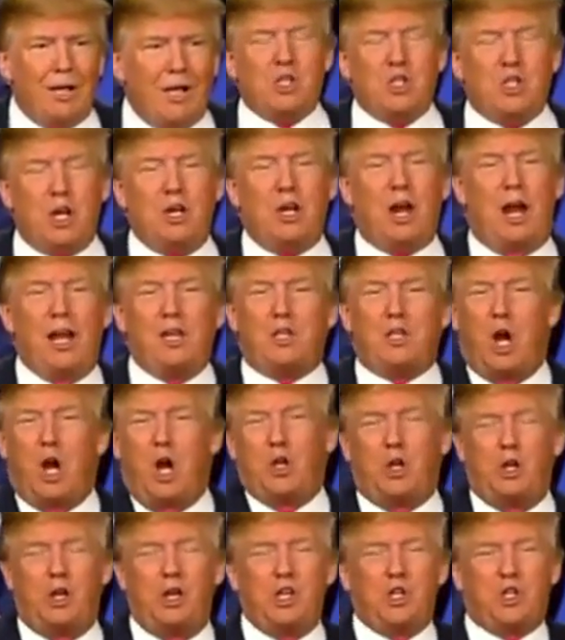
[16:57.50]
I told you,
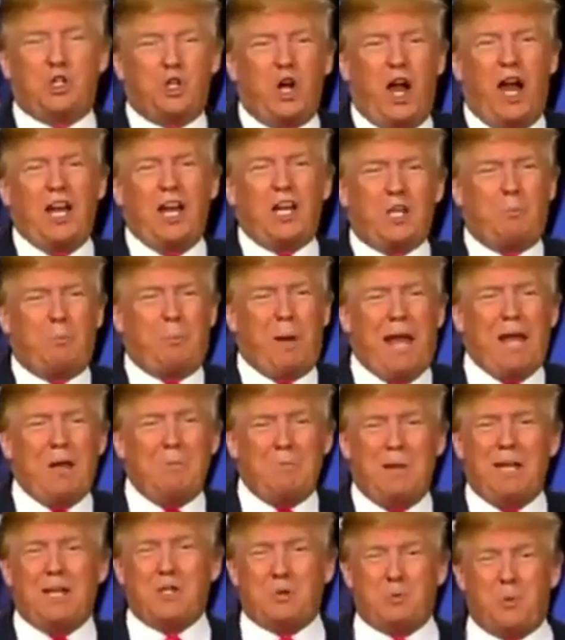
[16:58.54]
he's trying to paint me
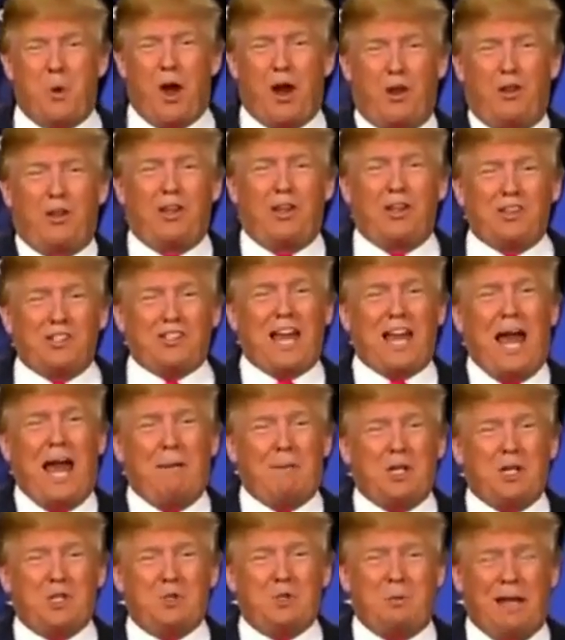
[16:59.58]
as part of the
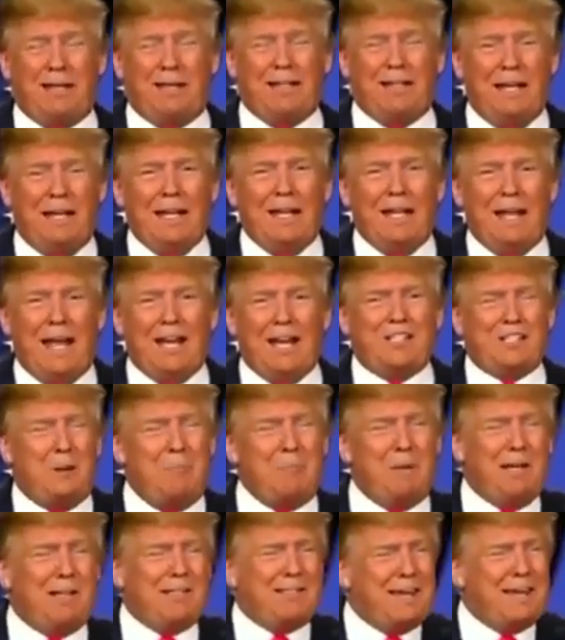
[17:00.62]
establishment. And somebody
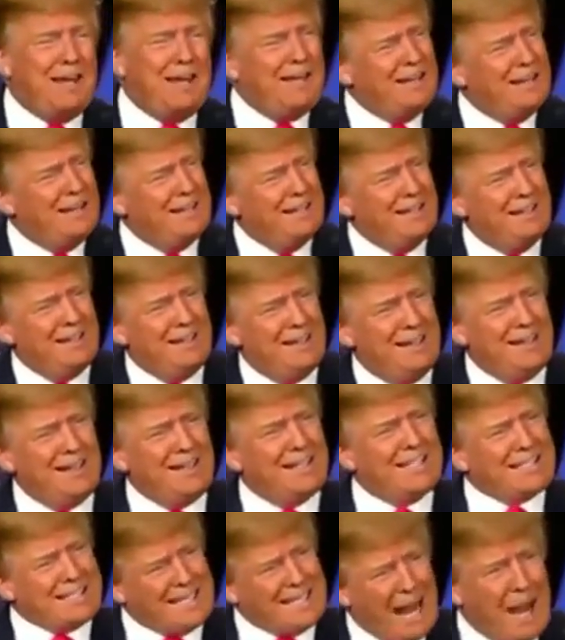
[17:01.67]
said,
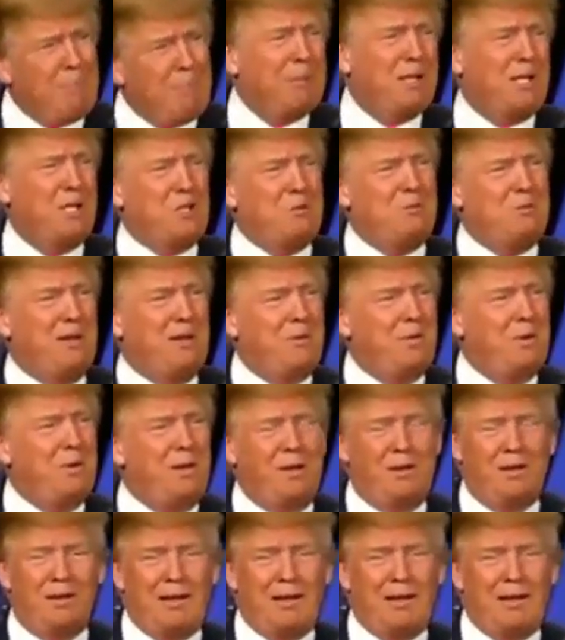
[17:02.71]
establishment? Well, how